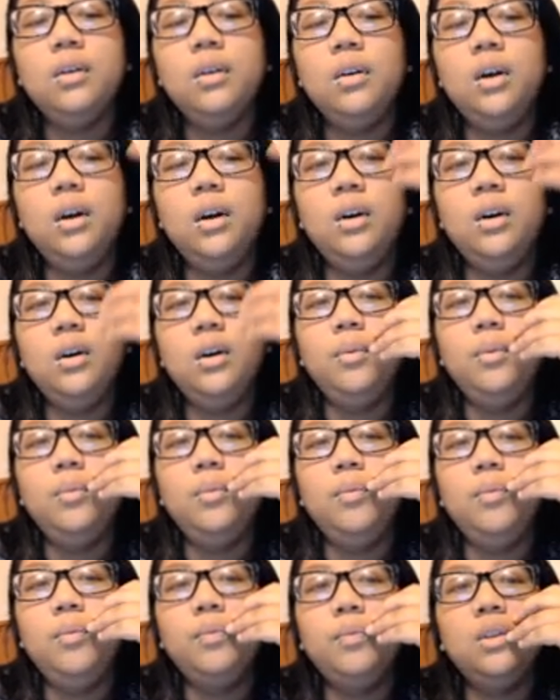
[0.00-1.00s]

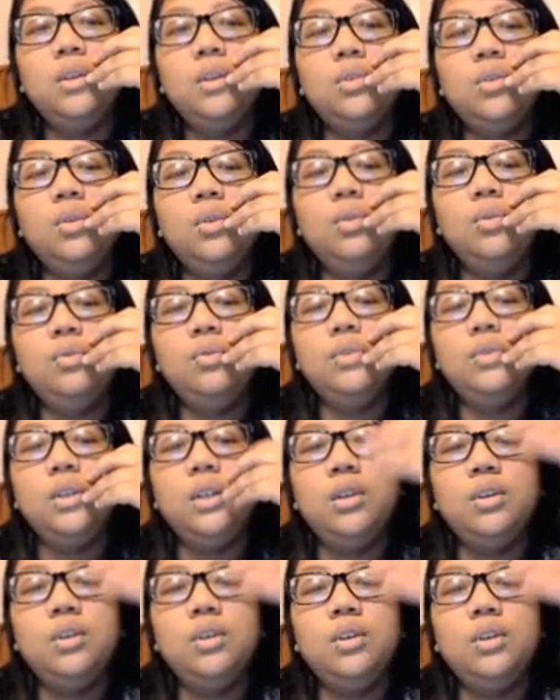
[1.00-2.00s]
So hopefully,
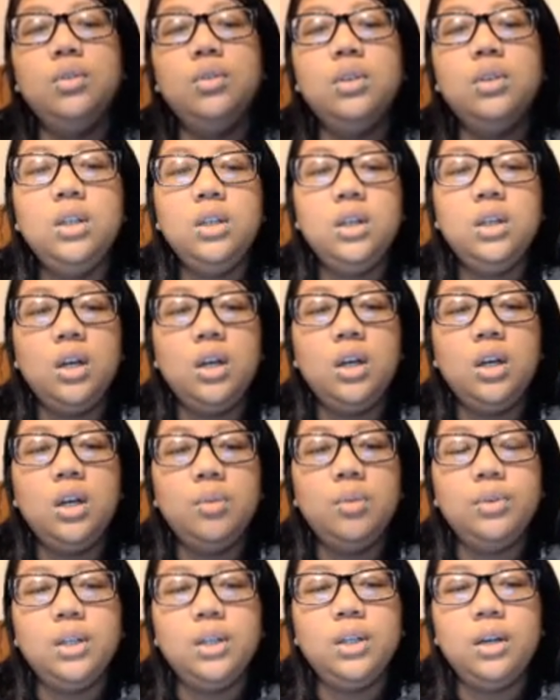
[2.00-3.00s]
you know, I'll
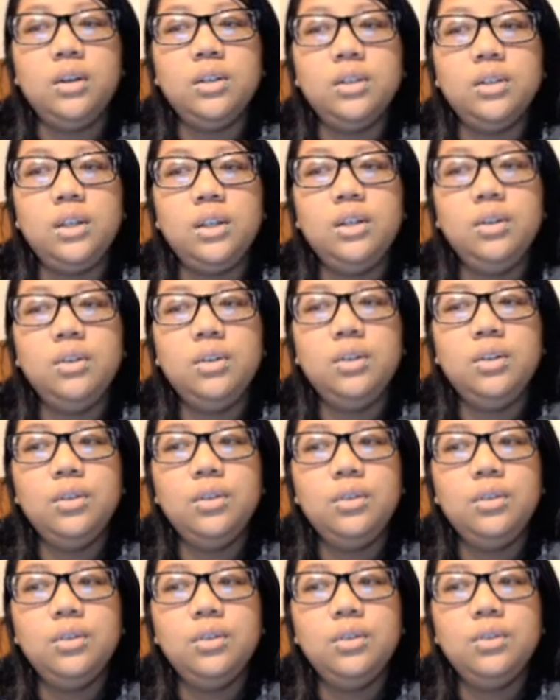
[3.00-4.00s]
put that onto here.
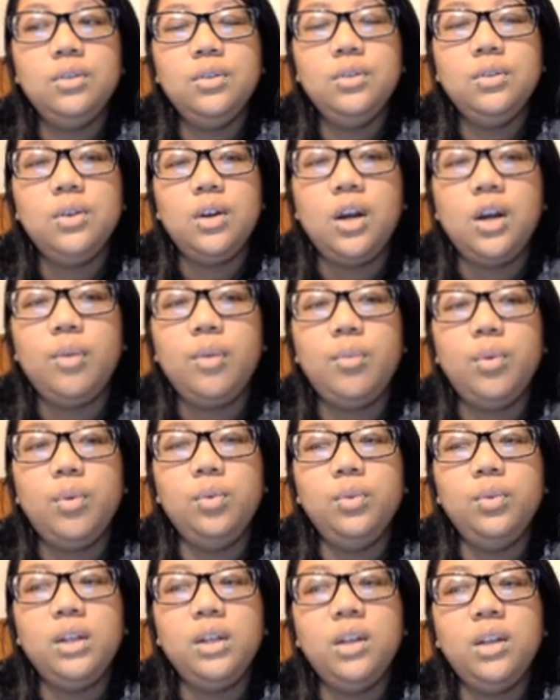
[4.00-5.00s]
I'm
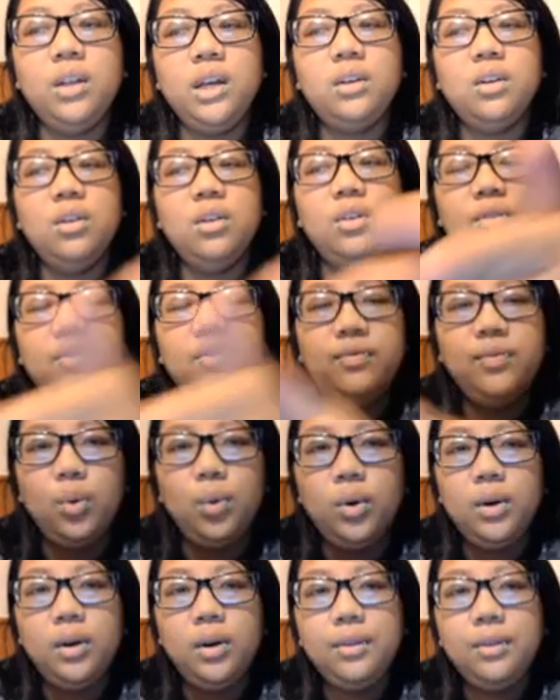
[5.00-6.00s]
only like a
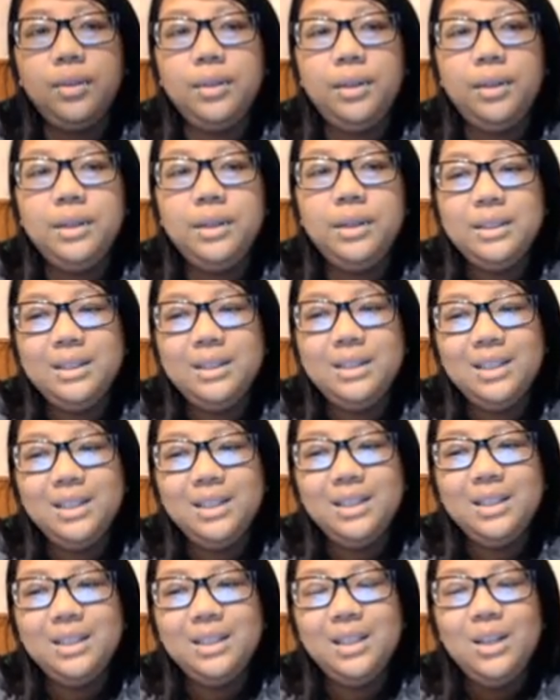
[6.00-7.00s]
fourth
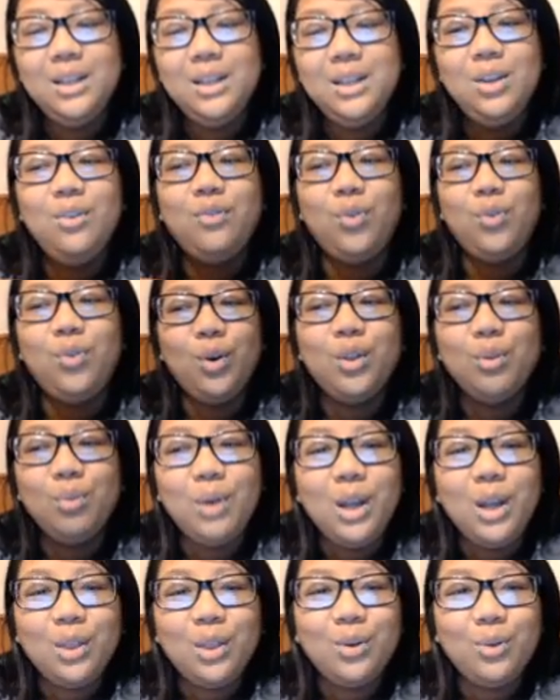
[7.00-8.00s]

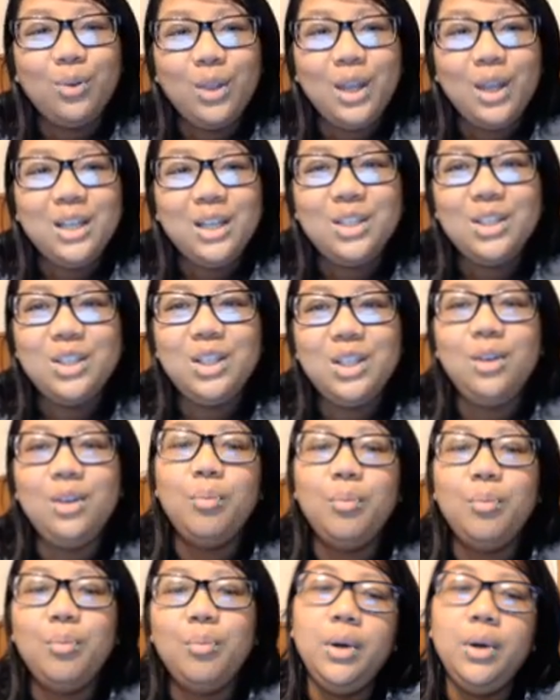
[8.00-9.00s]
way through that
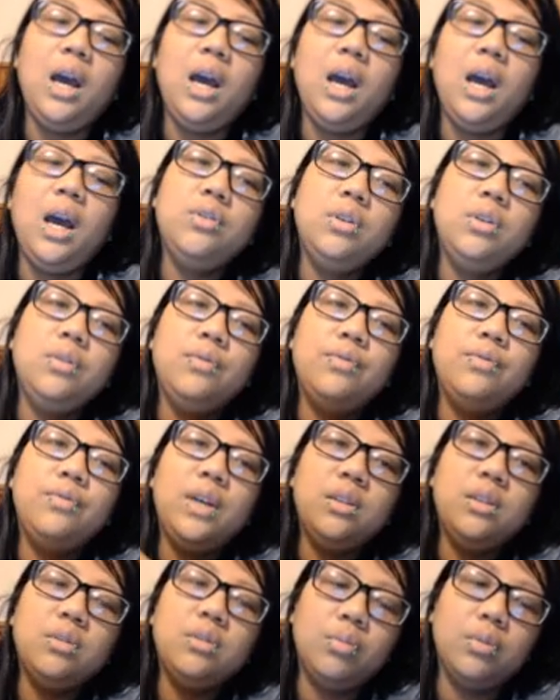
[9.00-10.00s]
shit. But after
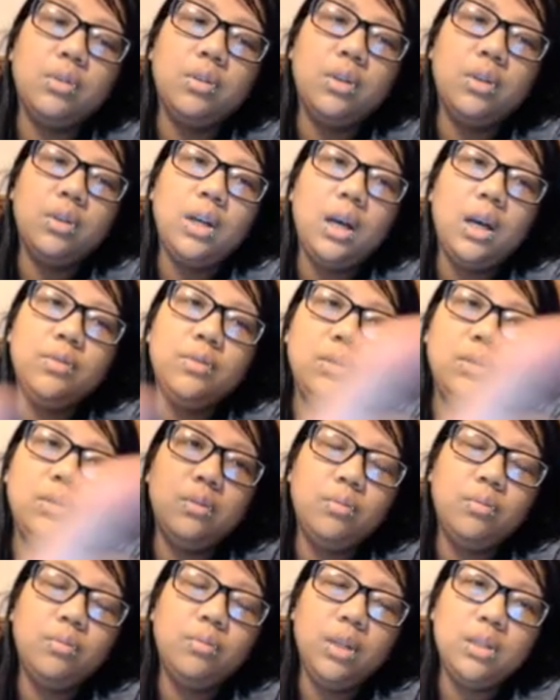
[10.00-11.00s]

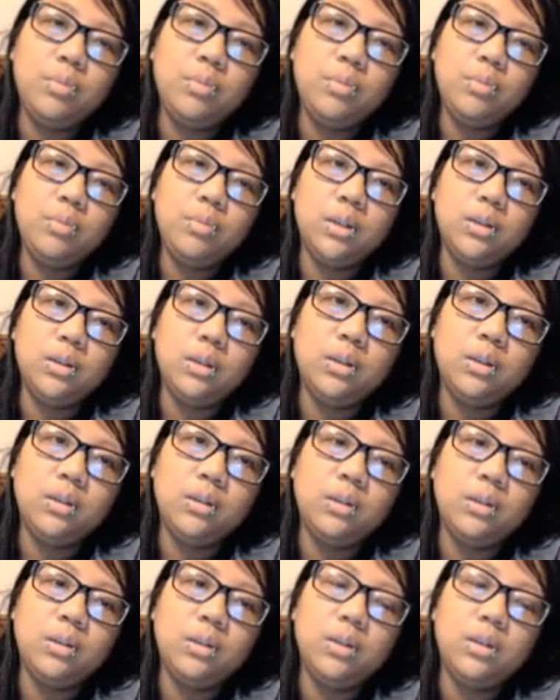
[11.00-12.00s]
List Perfectly,
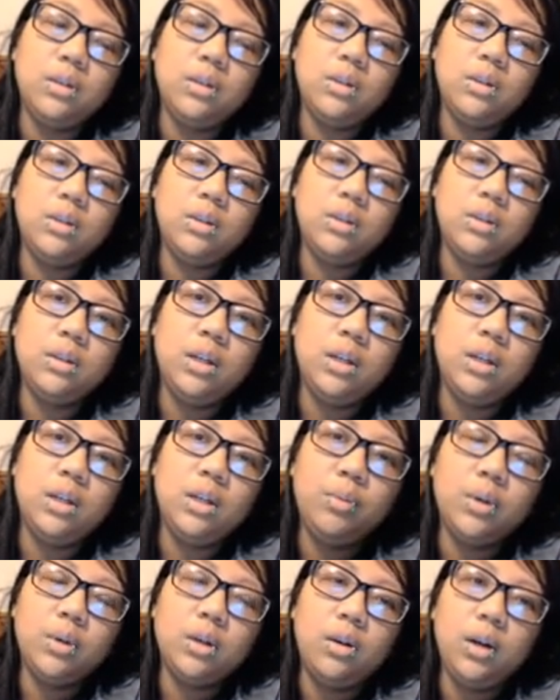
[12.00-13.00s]
or after
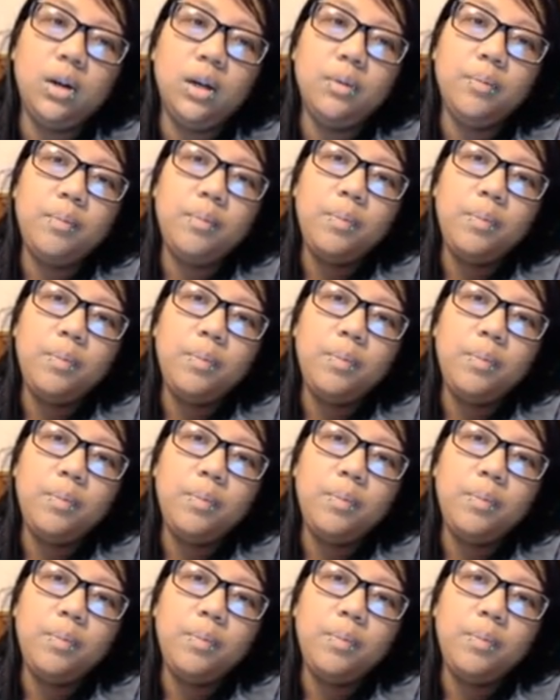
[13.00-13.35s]
Mercari,